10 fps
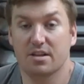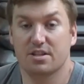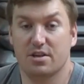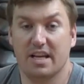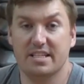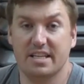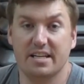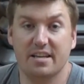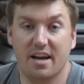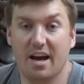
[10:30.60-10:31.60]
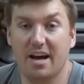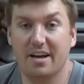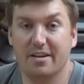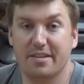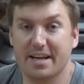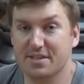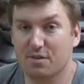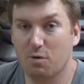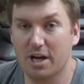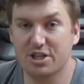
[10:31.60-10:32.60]
So that's it. Thanks for
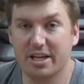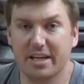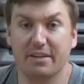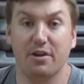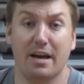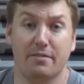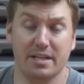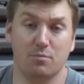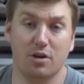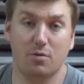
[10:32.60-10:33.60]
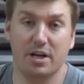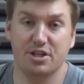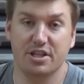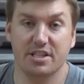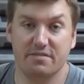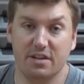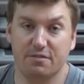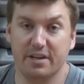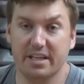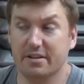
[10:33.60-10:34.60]
watching. If you have any more questions, feel
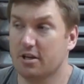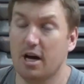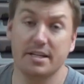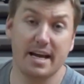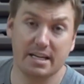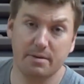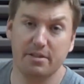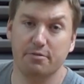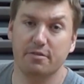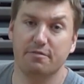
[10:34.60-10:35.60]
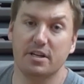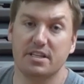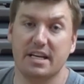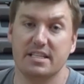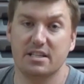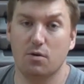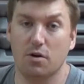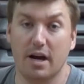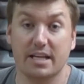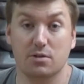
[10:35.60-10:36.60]
free to either contact me through the front desk
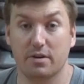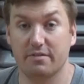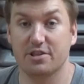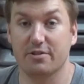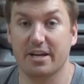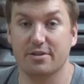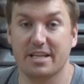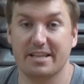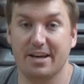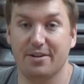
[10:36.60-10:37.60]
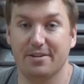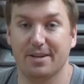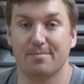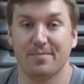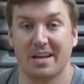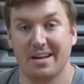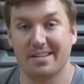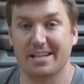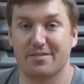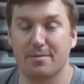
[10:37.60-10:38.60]
or ask one of the trainers at the health club.
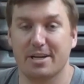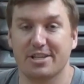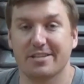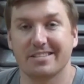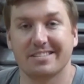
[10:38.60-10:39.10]
Thanks very much.